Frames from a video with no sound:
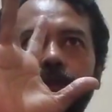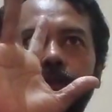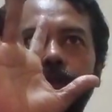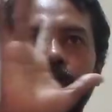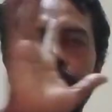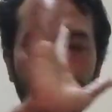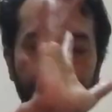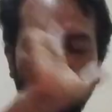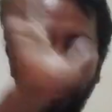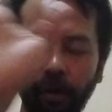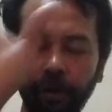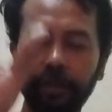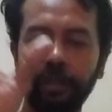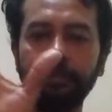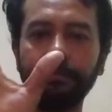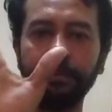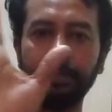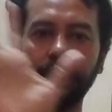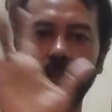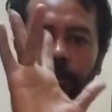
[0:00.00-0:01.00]
those
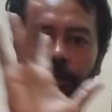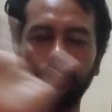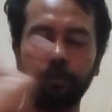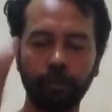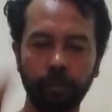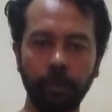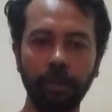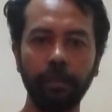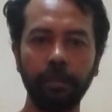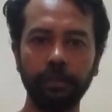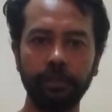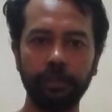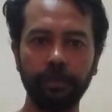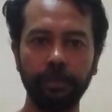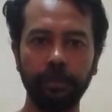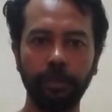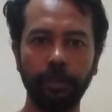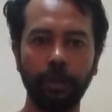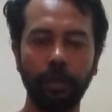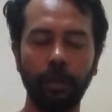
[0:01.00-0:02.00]
poems and those words,
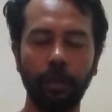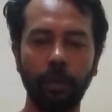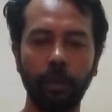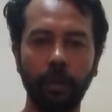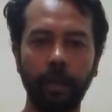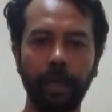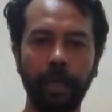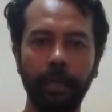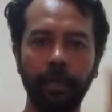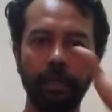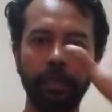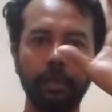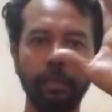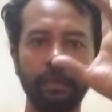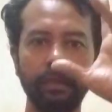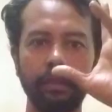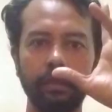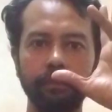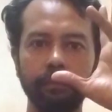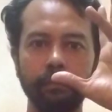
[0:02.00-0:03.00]
and
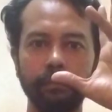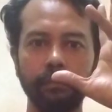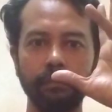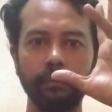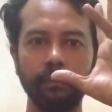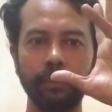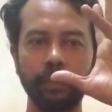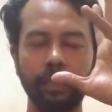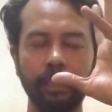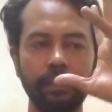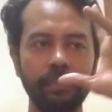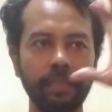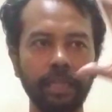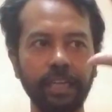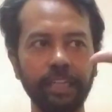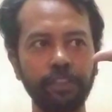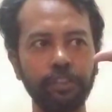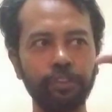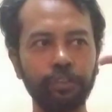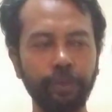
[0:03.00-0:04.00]
it's
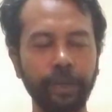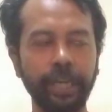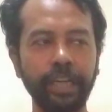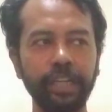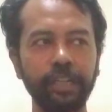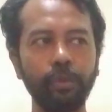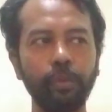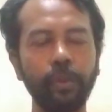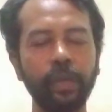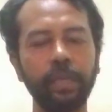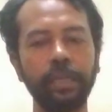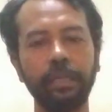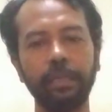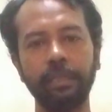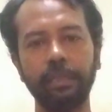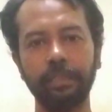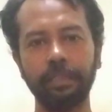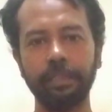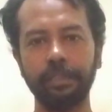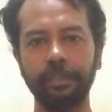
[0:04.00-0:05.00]
like you're training the wind
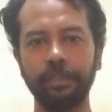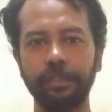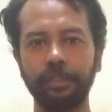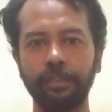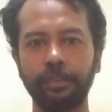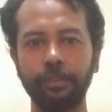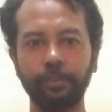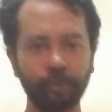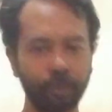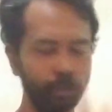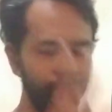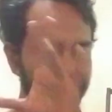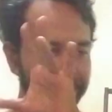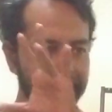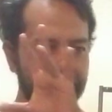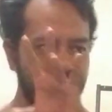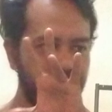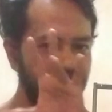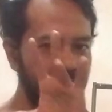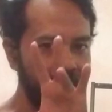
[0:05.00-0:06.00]
to know
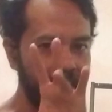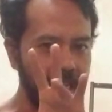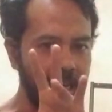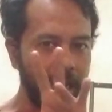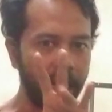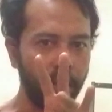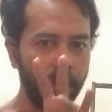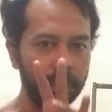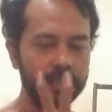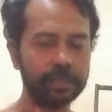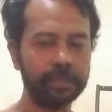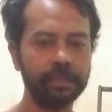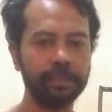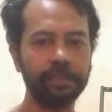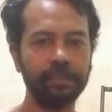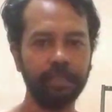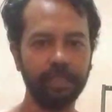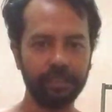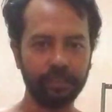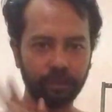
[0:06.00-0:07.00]
exactly how
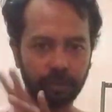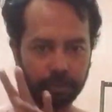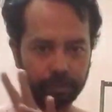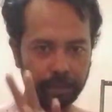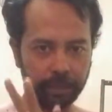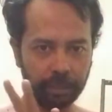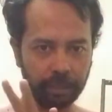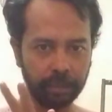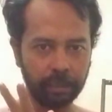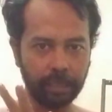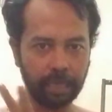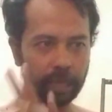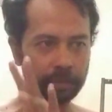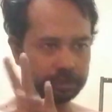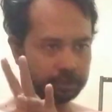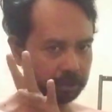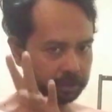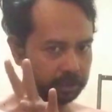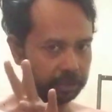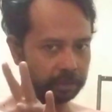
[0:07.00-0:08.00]
it's going to be, how
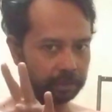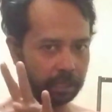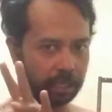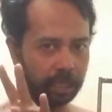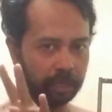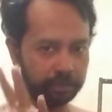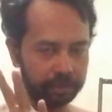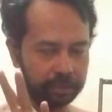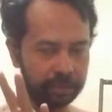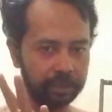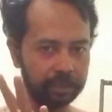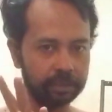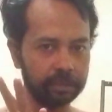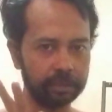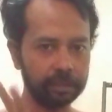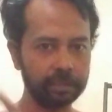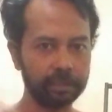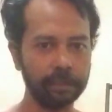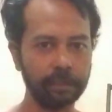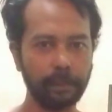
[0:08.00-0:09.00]
it's done.
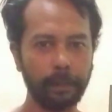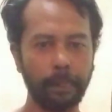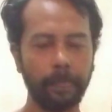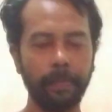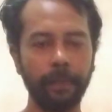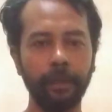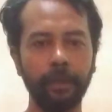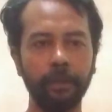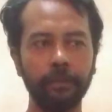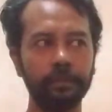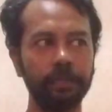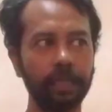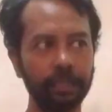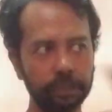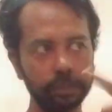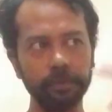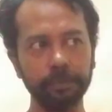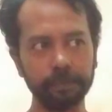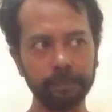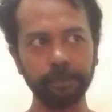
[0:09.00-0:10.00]
It's
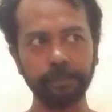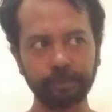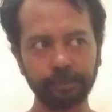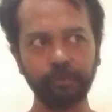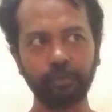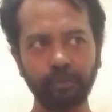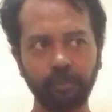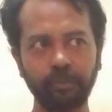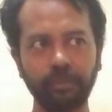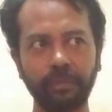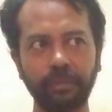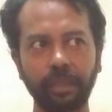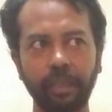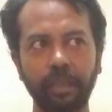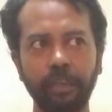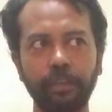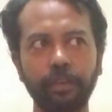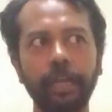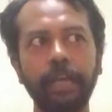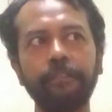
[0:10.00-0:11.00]
like you're
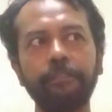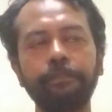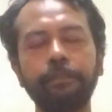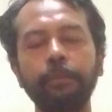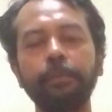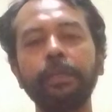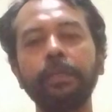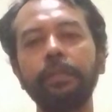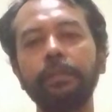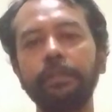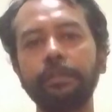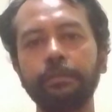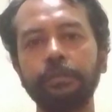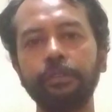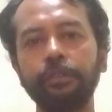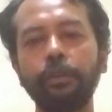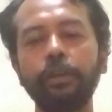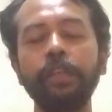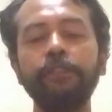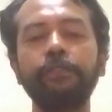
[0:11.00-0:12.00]

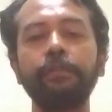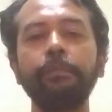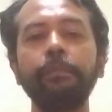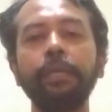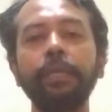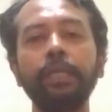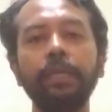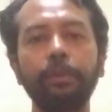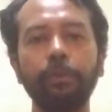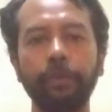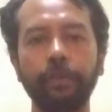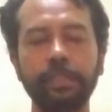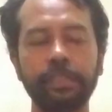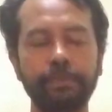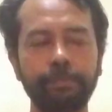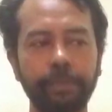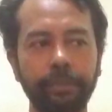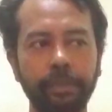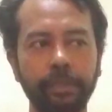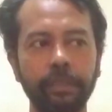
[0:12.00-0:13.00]
already familiar with the
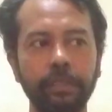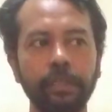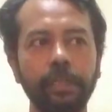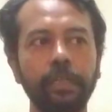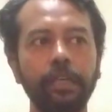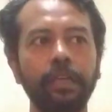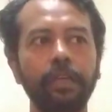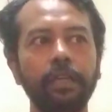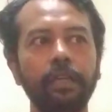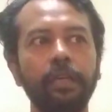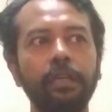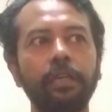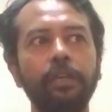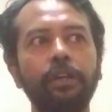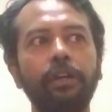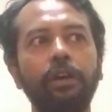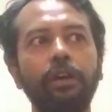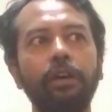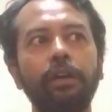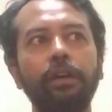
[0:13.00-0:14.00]
spirit
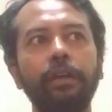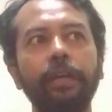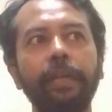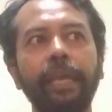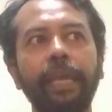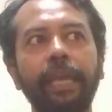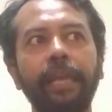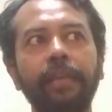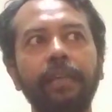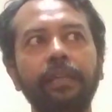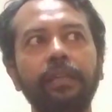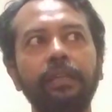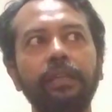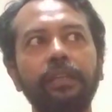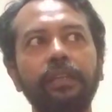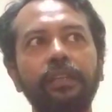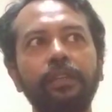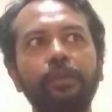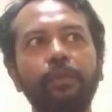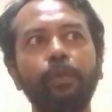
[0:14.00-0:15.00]
and
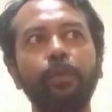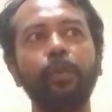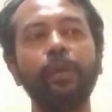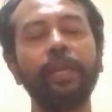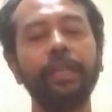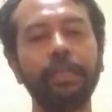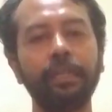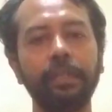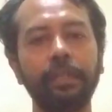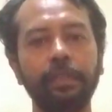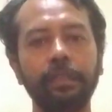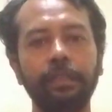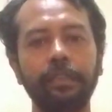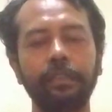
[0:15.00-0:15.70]
the wind.